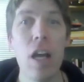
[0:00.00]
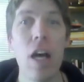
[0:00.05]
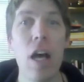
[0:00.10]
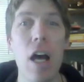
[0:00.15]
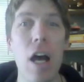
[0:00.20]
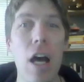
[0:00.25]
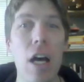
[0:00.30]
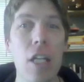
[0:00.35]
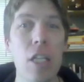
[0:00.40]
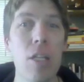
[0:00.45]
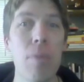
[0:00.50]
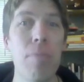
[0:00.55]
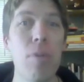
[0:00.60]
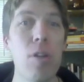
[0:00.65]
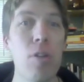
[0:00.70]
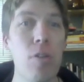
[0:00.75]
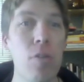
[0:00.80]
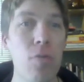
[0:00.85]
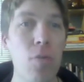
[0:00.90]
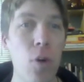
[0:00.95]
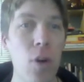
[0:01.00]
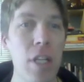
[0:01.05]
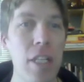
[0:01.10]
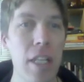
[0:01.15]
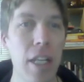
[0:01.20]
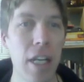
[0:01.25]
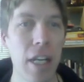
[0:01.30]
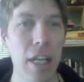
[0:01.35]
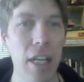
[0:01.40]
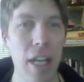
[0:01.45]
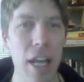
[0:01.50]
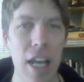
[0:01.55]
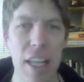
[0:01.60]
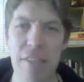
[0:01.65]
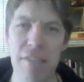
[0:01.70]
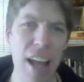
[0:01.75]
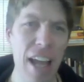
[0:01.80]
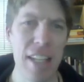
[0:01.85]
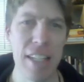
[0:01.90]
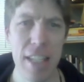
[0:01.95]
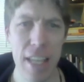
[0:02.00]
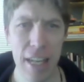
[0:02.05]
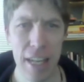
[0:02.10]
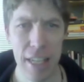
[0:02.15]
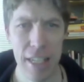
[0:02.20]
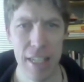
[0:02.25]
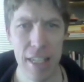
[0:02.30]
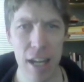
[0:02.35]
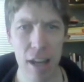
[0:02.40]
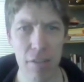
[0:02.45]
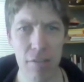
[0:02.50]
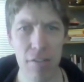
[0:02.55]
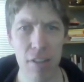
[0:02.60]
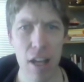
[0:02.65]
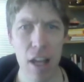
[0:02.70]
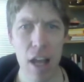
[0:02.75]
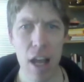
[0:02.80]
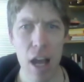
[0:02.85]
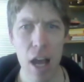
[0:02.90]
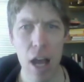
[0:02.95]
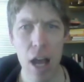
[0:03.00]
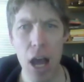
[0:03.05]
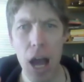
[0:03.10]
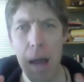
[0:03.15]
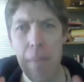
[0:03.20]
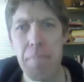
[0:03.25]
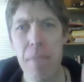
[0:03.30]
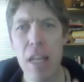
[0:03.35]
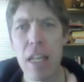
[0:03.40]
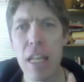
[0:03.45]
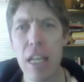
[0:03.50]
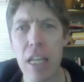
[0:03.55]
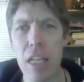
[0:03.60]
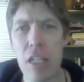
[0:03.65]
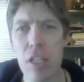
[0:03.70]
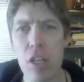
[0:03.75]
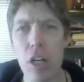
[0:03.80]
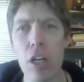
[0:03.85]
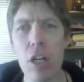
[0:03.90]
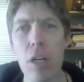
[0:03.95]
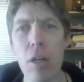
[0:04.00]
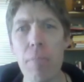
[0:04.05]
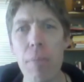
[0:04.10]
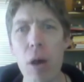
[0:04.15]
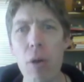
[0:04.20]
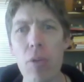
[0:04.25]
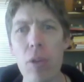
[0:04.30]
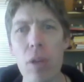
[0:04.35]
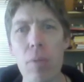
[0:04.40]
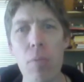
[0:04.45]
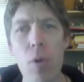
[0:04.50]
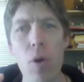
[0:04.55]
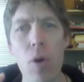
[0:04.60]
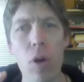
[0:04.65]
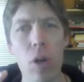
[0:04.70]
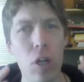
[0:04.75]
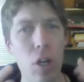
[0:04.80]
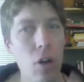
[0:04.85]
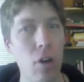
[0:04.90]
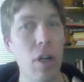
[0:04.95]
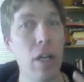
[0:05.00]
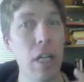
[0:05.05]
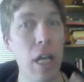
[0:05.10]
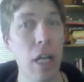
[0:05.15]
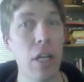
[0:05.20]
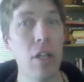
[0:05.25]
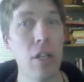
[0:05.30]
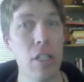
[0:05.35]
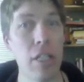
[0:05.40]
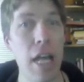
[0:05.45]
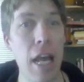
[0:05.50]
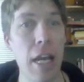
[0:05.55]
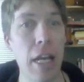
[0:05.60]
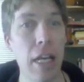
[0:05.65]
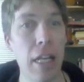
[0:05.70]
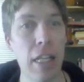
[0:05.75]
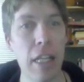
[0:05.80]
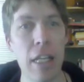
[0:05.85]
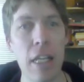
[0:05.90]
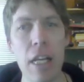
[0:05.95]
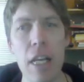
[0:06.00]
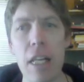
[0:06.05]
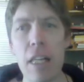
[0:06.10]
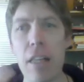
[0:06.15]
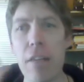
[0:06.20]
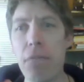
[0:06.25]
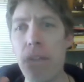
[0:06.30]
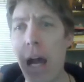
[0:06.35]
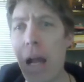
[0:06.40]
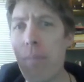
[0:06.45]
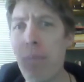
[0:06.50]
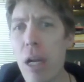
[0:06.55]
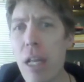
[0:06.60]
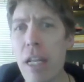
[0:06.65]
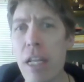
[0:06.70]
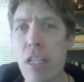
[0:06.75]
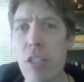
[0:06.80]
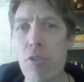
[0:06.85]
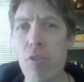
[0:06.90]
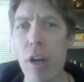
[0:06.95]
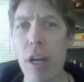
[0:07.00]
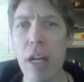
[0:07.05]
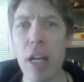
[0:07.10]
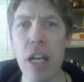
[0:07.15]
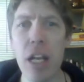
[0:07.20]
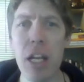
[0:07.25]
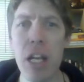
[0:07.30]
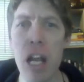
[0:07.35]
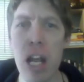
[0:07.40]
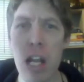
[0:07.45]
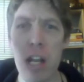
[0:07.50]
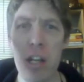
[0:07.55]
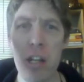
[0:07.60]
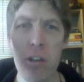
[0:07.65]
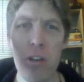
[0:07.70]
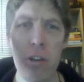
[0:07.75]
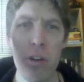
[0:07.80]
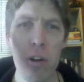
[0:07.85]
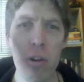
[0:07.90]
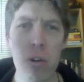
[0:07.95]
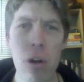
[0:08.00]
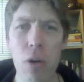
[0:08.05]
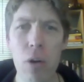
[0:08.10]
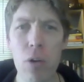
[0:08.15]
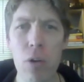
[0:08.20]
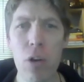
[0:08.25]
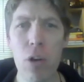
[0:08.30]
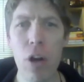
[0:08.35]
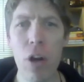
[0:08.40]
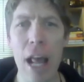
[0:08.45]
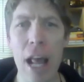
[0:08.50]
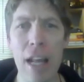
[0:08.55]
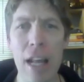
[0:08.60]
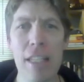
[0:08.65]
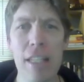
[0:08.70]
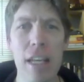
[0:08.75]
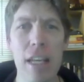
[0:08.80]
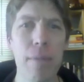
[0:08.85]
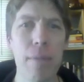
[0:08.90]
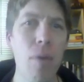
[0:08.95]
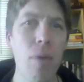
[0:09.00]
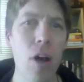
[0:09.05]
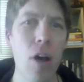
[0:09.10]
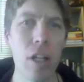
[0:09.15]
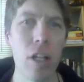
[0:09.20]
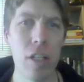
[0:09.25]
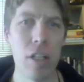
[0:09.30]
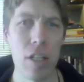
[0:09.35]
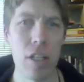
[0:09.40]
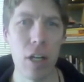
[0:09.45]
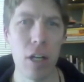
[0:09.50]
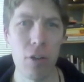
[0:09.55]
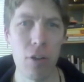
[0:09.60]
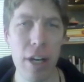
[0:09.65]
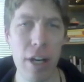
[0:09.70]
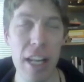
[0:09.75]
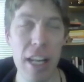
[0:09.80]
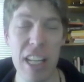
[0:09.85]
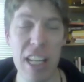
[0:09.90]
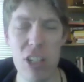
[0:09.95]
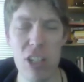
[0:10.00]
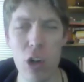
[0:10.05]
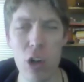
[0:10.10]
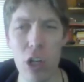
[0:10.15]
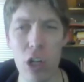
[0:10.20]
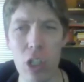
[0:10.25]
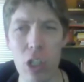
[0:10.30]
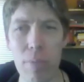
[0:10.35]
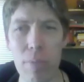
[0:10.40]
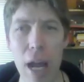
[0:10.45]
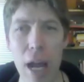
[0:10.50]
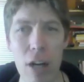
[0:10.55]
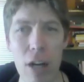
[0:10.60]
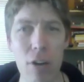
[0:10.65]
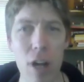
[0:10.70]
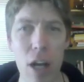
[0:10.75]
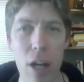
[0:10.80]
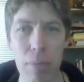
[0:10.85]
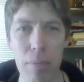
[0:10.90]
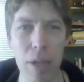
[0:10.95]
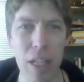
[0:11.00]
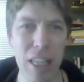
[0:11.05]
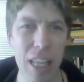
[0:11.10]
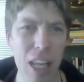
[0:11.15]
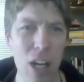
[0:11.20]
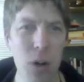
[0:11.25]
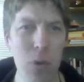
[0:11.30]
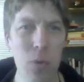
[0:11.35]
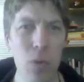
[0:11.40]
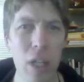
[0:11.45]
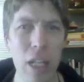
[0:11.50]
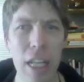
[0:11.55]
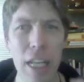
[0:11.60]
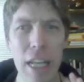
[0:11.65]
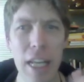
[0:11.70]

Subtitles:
to produce voicing. It's fascinating stuff. I'm mainly concerned about the more current understanding. The vibrating string and neurochronaxic models are great historical background, but they don't really,